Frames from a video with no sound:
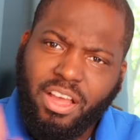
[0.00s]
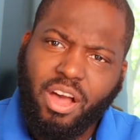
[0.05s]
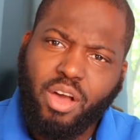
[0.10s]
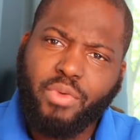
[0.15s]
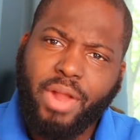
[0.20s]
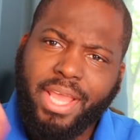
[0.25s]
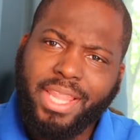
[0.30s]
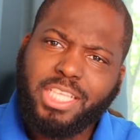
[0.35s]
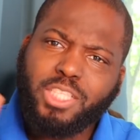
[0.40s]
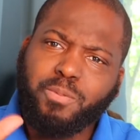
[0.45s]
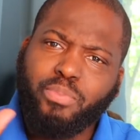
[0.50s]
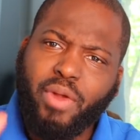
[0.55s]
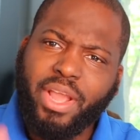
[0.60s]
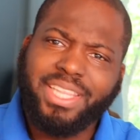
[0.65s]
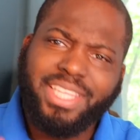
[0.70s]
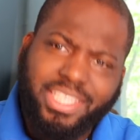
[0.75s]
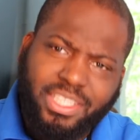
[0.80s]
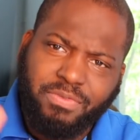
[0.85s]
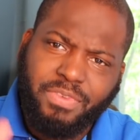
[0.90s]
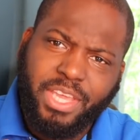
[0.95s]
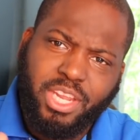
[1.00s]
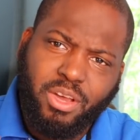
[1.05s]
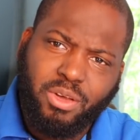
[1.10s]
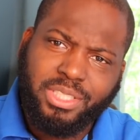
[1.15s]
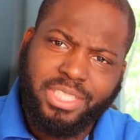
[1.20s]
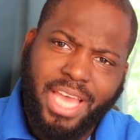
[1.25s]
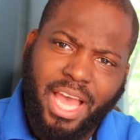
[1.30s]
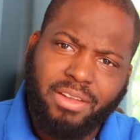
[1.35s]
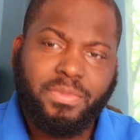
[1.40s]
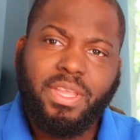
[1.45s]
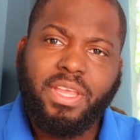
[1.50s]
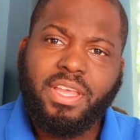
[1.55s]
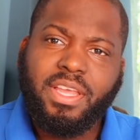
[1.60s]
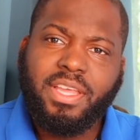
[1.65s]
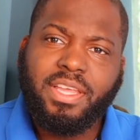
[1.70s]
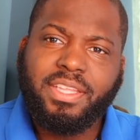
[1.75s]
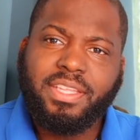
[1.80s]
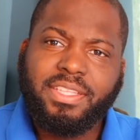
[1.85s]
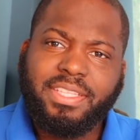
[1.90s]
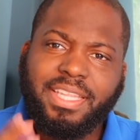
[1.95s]
Alright, let's break this video down.
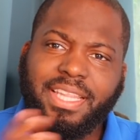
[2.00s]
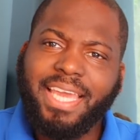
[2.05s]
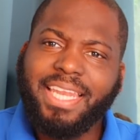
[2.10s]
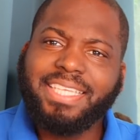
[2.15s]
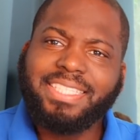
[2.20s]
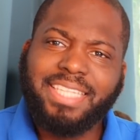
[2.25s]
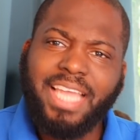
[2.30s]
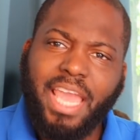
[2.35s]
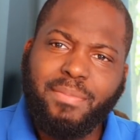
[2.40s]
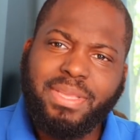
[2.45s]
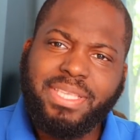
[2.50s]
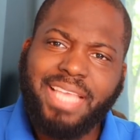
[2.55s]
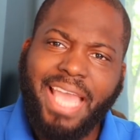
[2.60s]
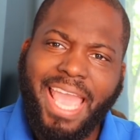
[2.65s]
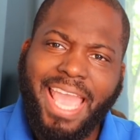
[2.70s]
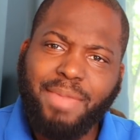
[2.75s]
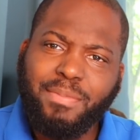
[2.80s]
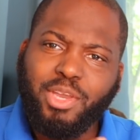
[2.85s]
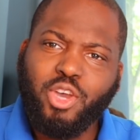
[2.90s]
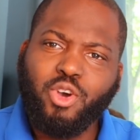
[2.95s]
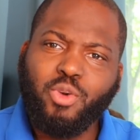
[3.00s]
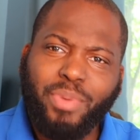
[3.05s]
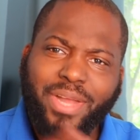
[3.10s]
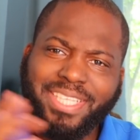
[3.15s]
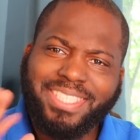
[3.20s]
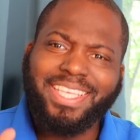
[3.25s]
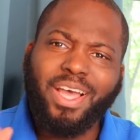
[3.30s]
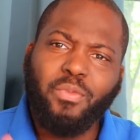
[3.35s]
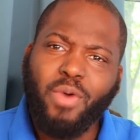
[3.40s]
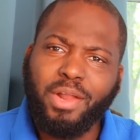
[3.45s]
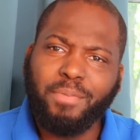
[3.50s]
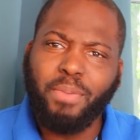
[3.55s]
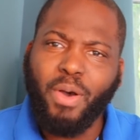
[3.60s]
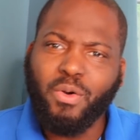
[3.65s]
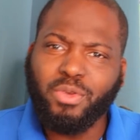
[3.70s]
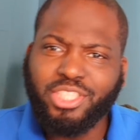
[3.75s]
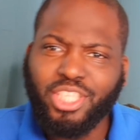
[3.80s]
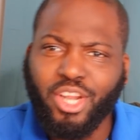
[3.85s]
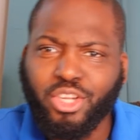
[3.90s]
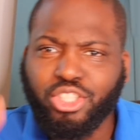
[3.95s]
The lady's name is Amy Cooper, and someone
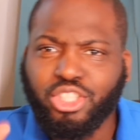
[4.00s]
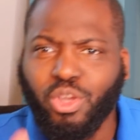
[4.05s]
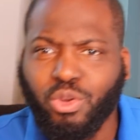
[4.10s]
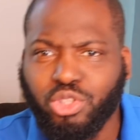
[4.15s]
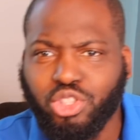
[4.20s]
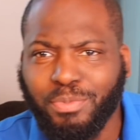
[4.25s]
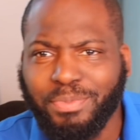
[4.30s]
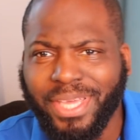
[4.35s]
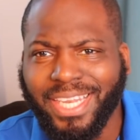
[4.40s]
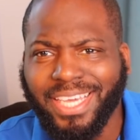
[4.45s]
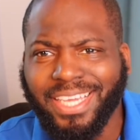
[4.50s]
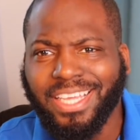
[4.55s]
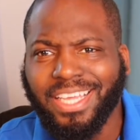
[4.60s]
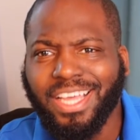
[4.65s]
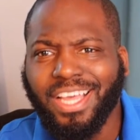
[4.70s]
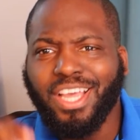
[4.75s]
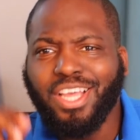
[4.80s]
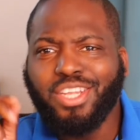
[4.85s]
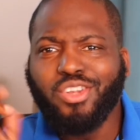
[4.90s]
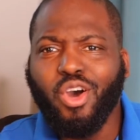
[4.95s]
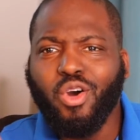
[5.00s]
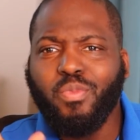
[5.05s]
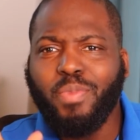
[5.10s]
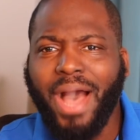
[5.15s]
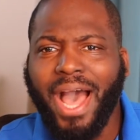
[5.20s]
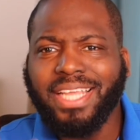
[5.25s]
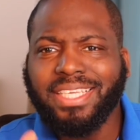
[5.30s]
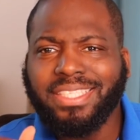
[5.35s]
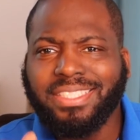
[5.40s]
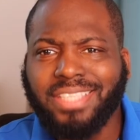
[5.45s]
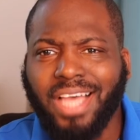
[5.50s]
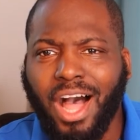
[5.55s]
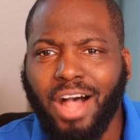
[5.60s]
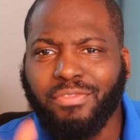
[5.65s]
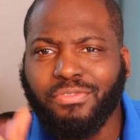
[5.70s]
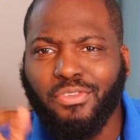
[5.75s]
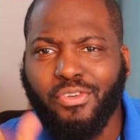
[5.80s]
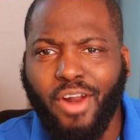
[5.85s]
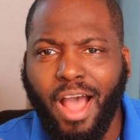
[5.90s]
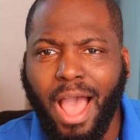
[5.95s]
posted on social media, nobody
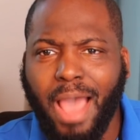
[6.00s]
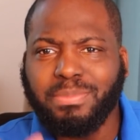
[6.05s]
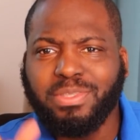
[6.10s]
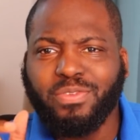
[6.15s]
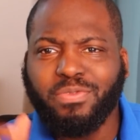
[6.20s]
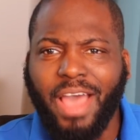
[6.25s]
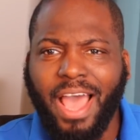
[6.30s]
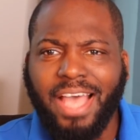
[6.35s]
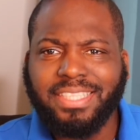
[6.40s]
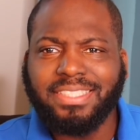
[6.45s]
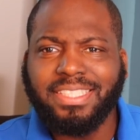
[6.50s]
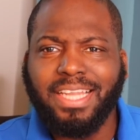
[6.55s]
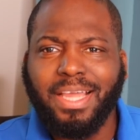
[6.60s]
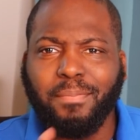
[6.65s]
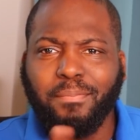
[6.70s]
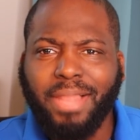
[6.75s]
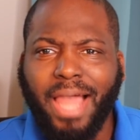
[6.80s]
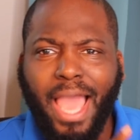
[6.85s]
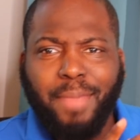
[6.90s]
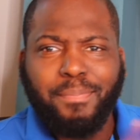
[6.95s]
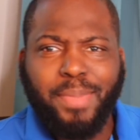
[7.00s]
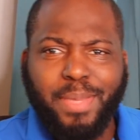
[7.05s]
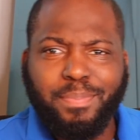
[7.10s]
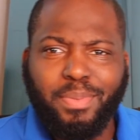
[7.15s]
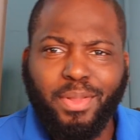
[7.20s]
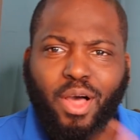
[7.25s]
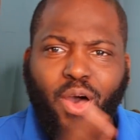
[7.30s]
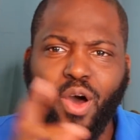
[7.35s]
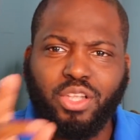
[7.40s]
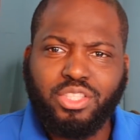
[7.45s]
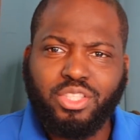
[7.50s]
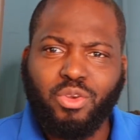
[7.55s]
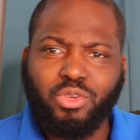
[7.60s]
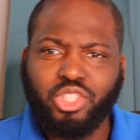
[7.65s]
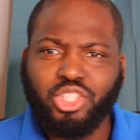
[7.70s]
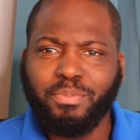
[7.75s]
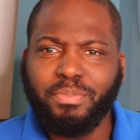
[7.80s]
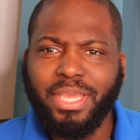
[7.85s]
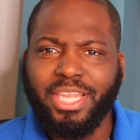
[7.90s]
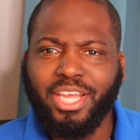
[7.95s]
solves crimes faster than black people on
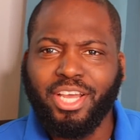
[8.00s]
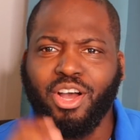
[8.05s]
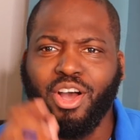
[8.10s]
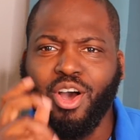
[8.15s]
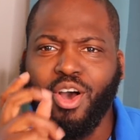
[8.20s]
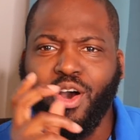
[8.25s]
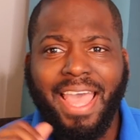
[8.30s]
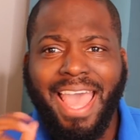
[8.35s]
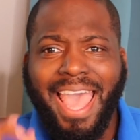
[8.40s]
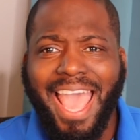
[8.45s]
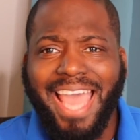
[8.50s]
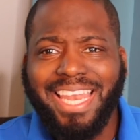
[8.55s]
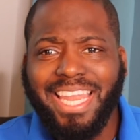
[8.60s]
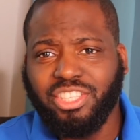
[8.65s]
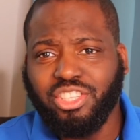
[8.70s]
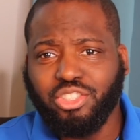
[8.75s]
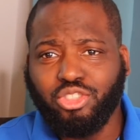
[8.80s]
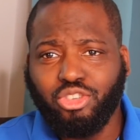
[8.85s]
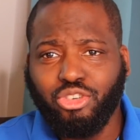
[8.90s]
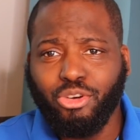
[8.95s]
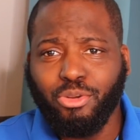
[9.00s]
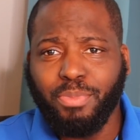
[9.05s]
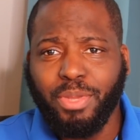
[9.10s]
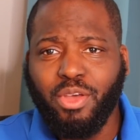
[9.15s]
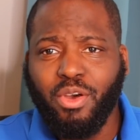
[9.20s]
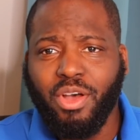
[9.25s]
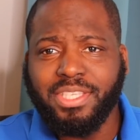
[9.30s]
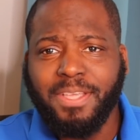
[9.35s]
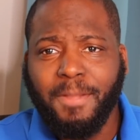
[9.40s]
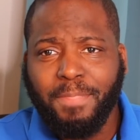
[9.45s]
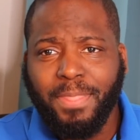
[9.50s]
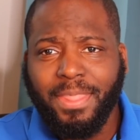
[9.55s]
social media. And this is true because